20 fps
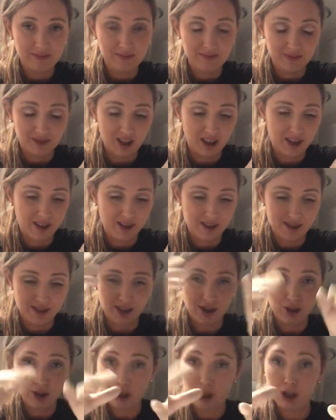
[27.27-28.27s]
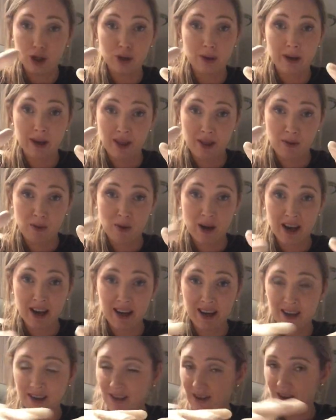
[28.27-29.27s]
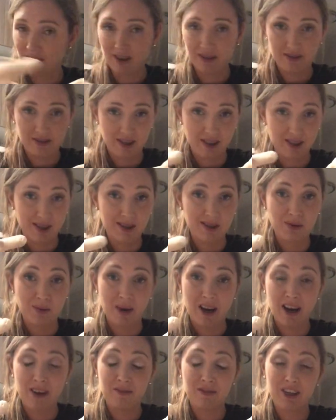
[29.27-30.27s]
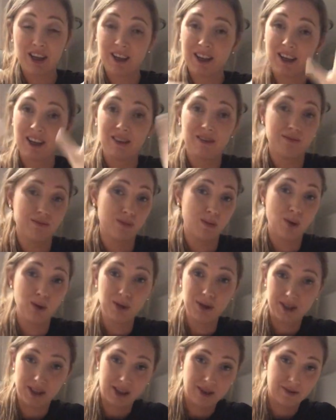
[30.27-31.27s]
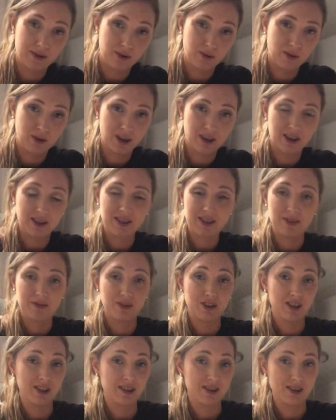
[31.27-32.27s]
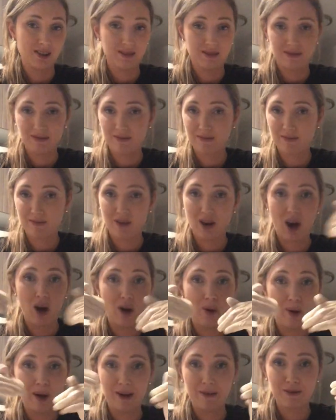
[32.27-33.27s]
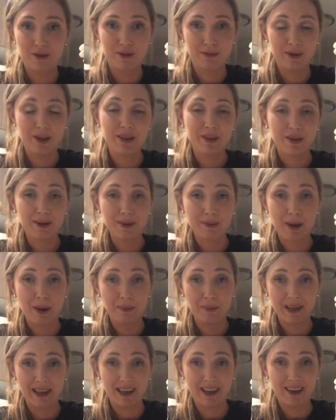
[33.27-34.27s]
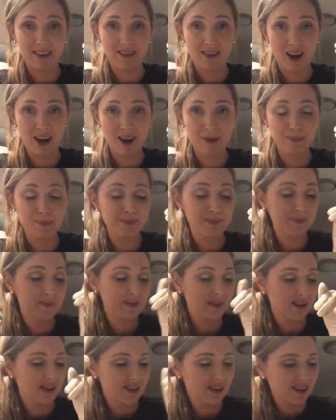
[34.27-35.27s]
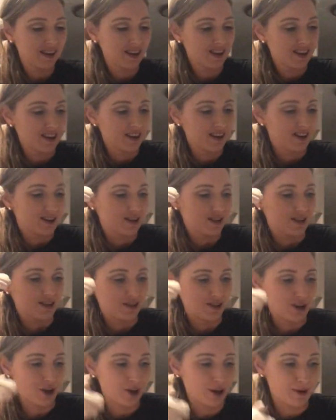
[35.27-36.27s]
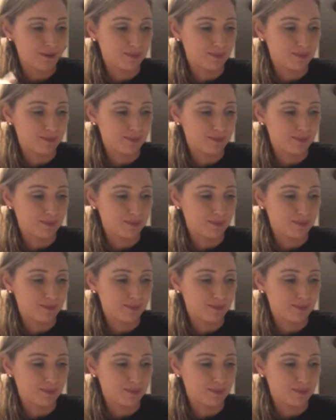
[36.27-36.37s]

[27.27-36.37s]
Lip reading: Like I said, you can do it other ways. This is the way I've done it. We'll see if it works. If it doesn't, I'll have to rethink my plan, right? So